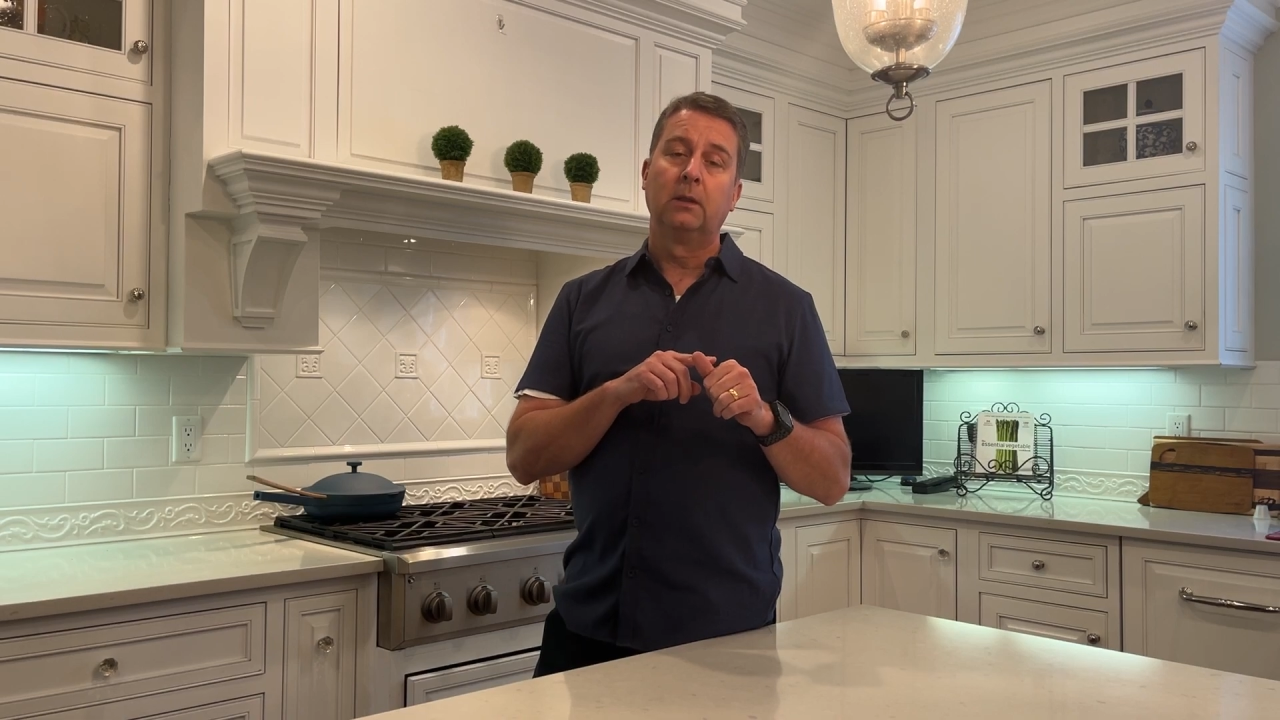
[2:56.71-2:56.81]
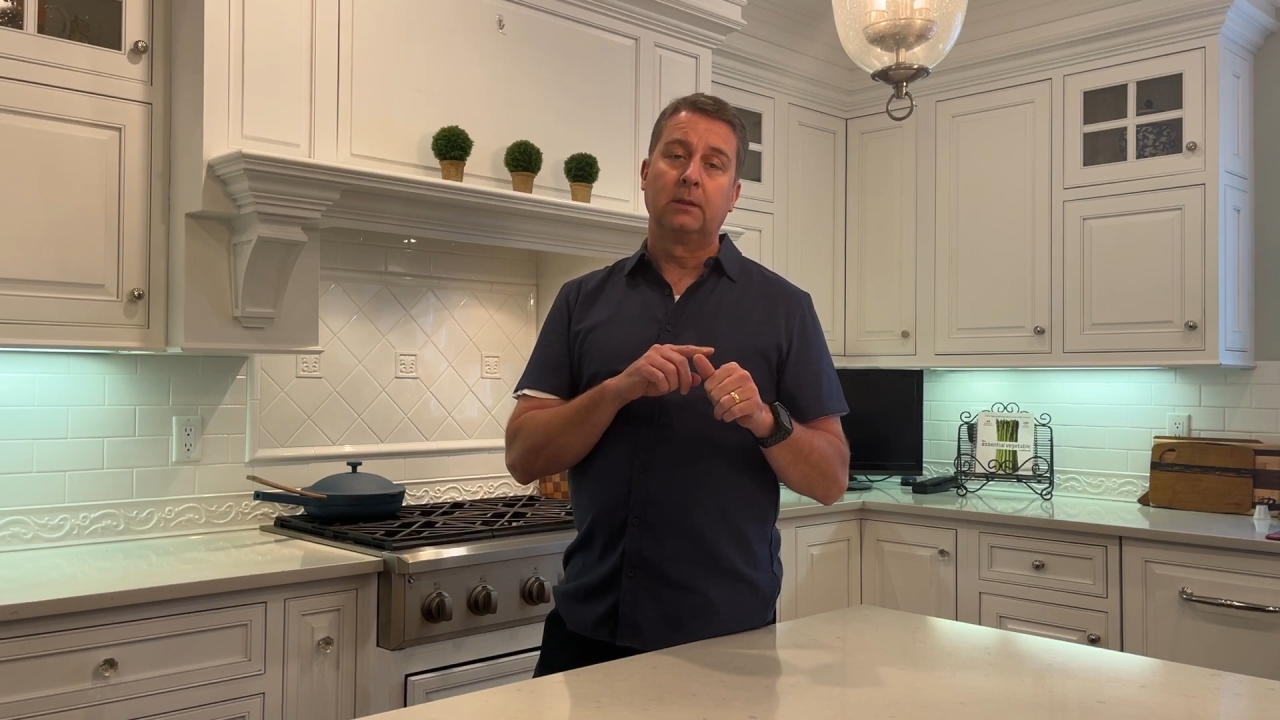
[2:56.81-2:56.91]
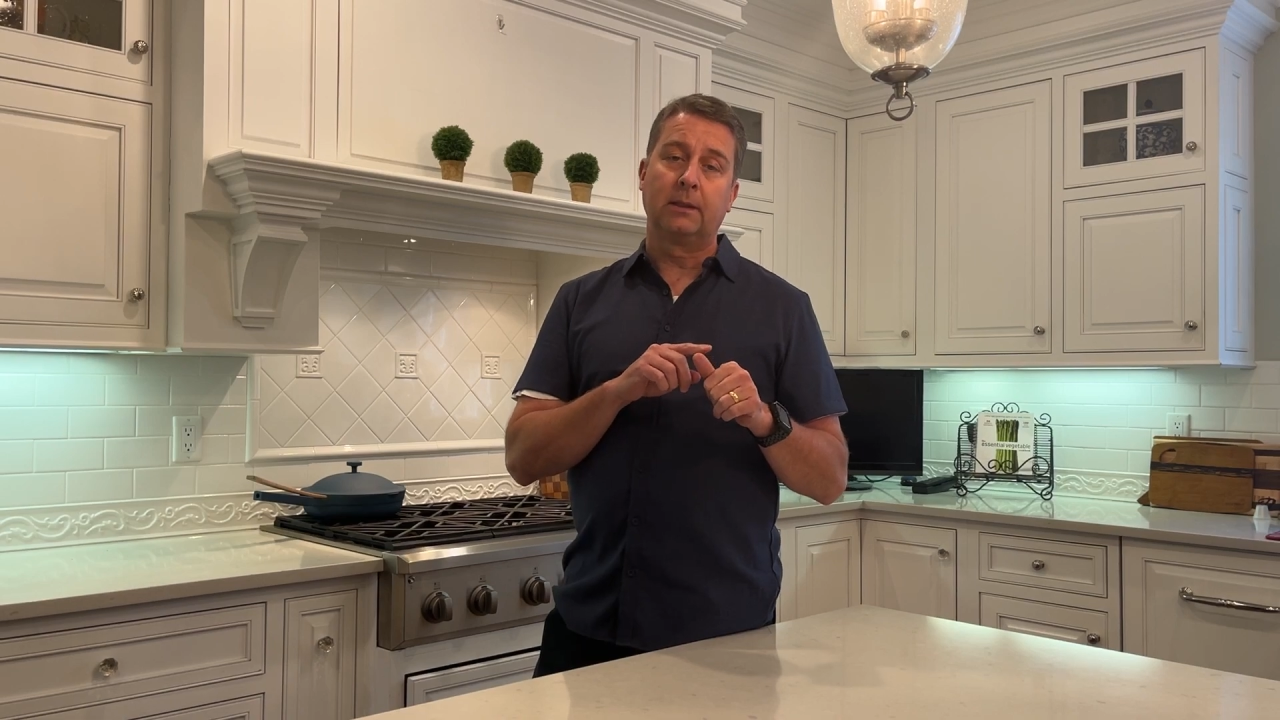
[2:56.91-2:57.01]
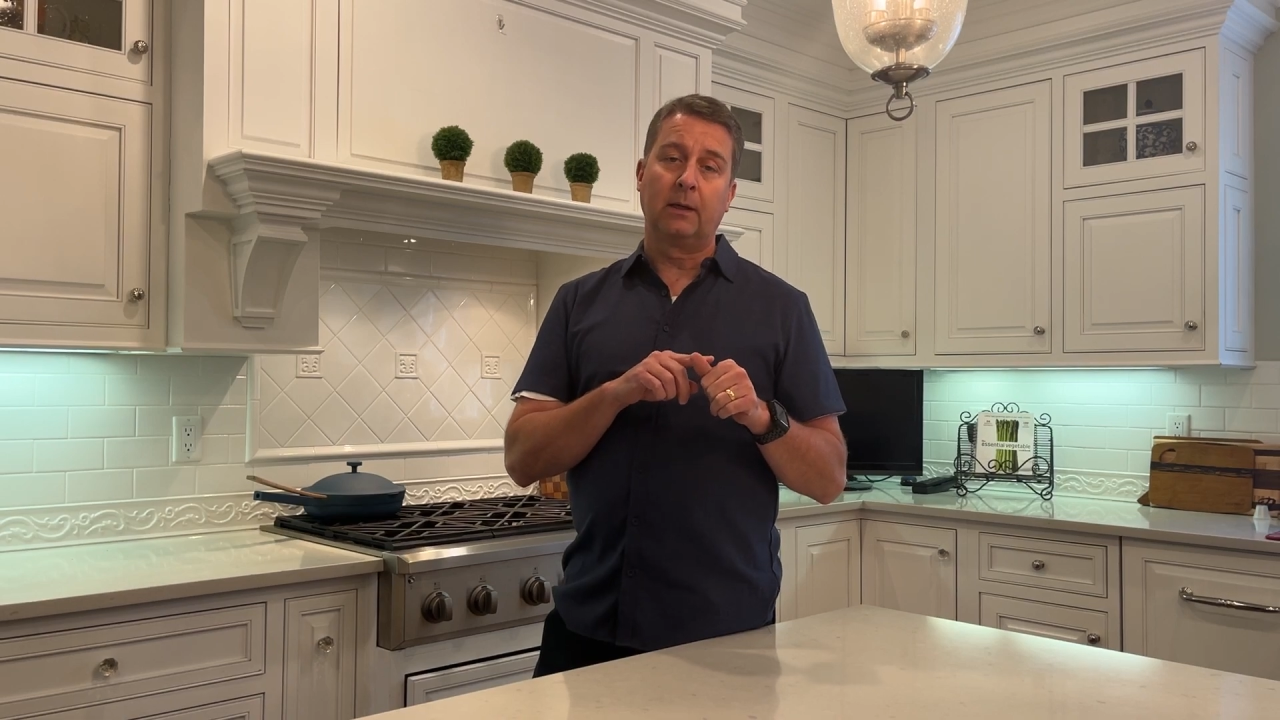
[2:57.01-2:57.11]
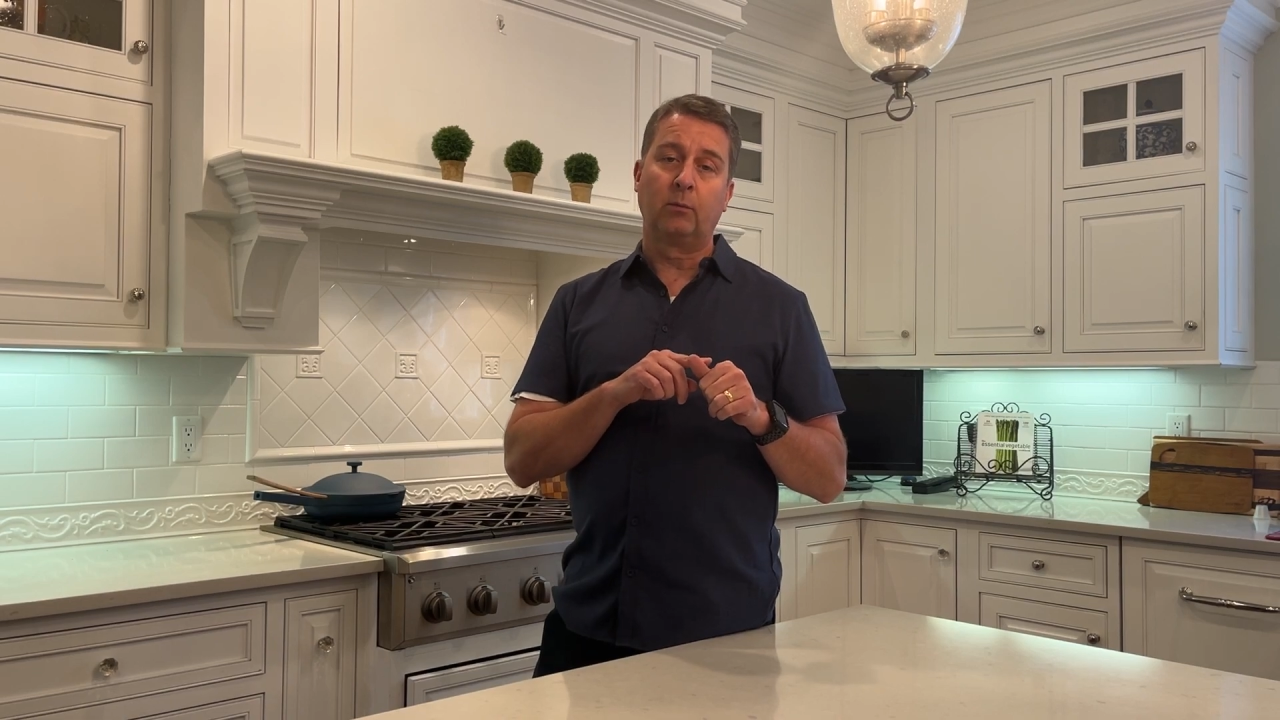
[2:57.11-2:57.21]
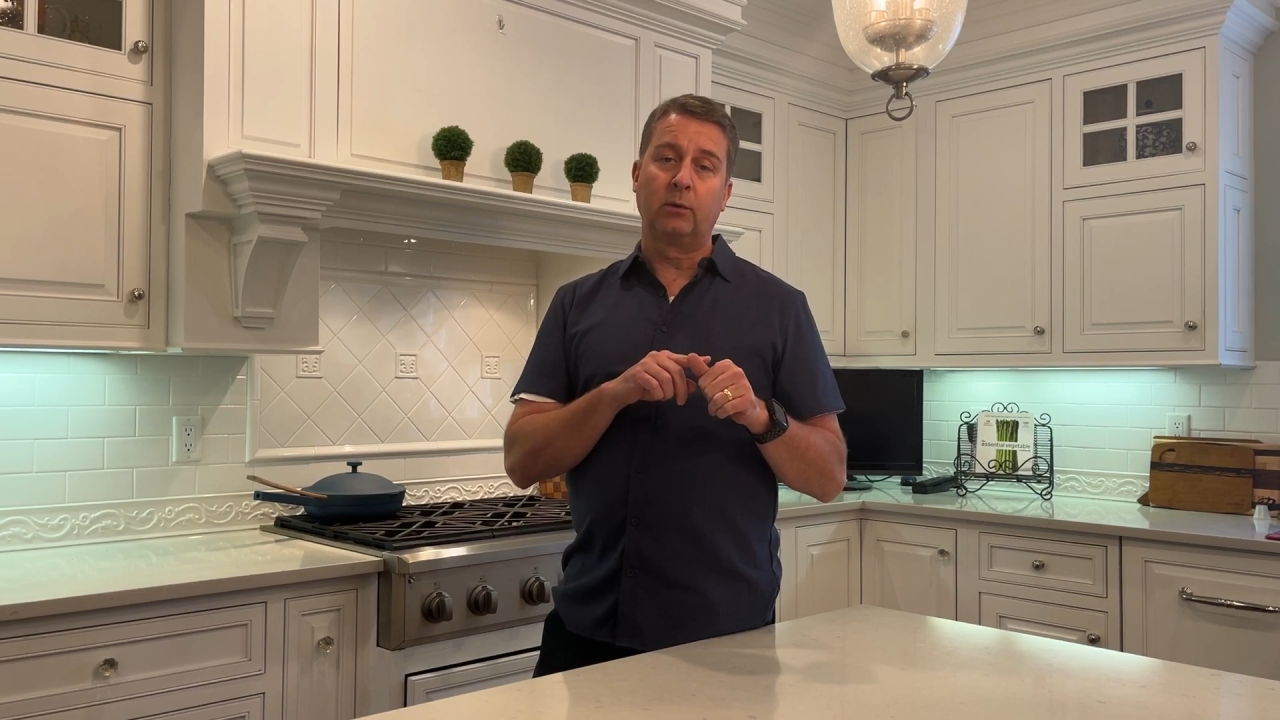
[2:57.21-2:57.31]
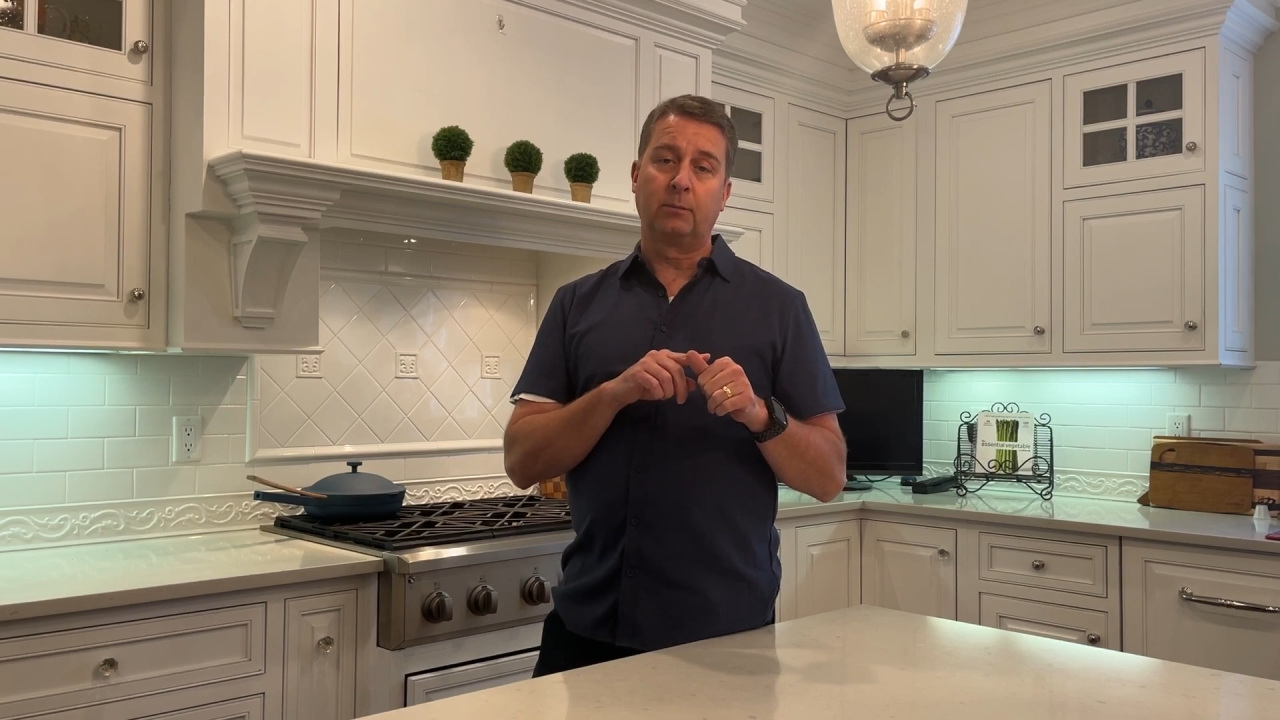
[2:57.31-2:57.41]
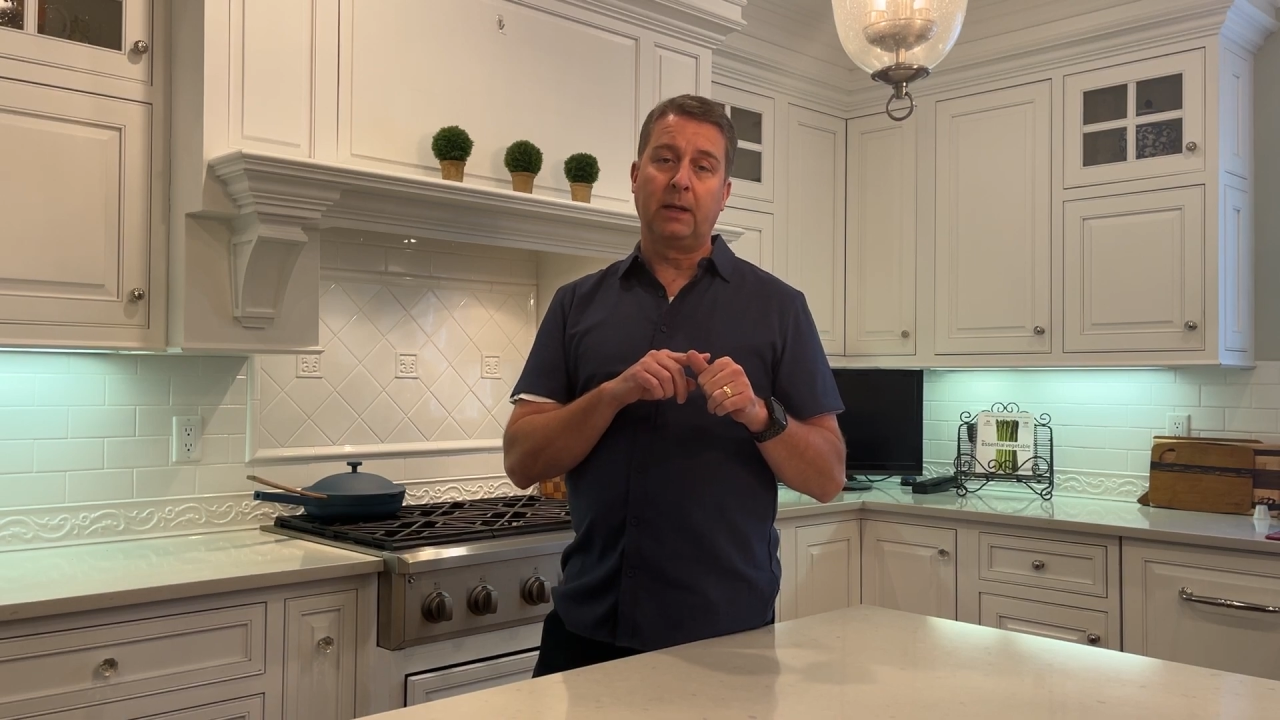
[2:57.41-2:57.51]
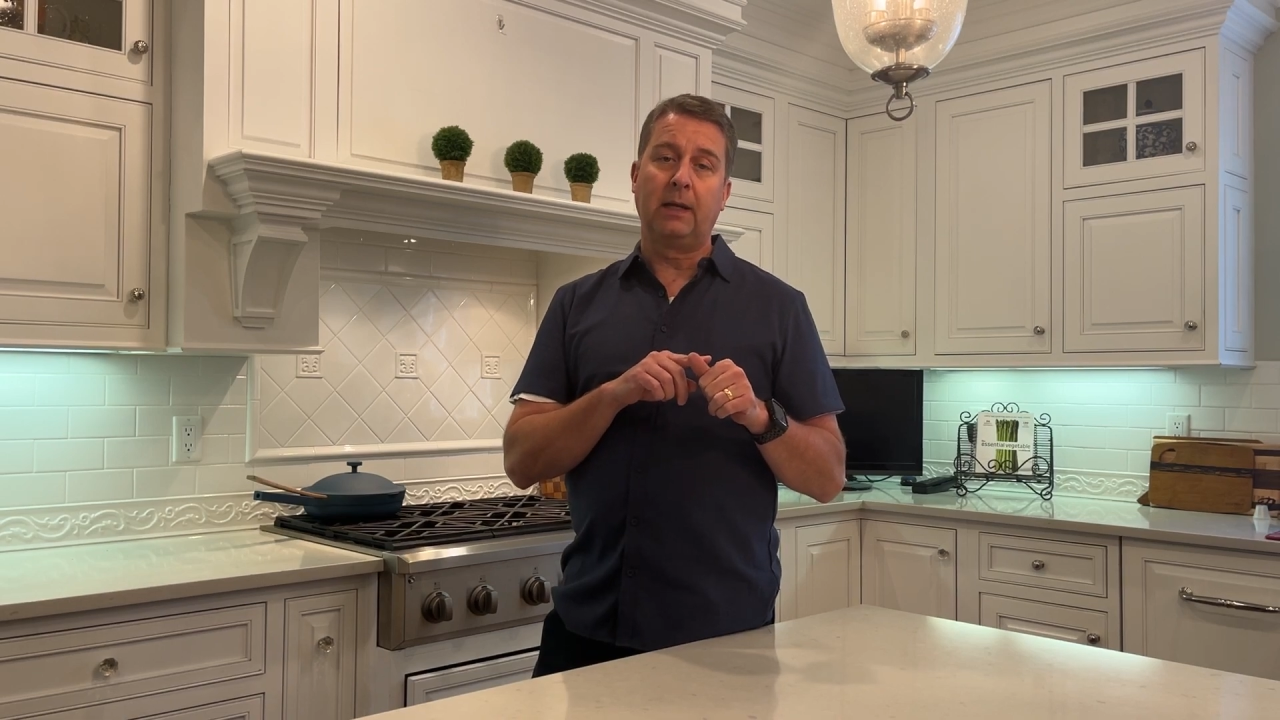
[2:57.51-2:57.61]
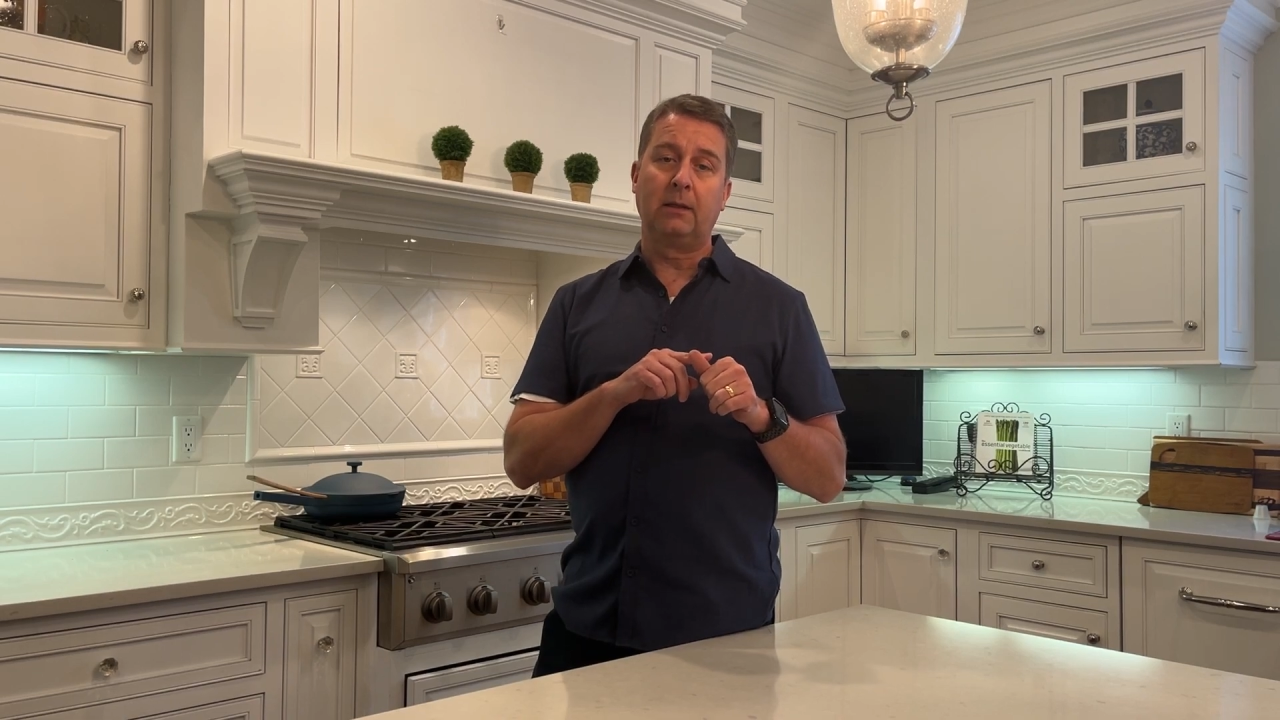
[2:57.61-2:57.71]
to help with
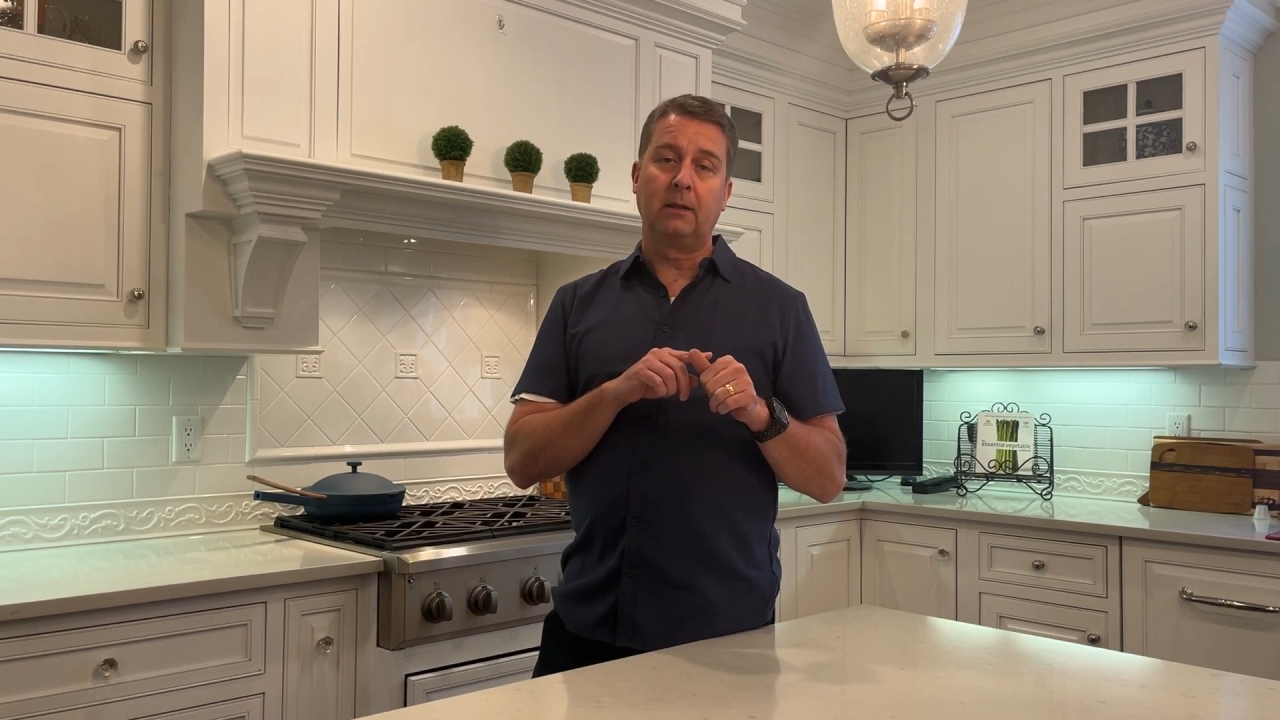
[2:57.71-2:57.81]
pain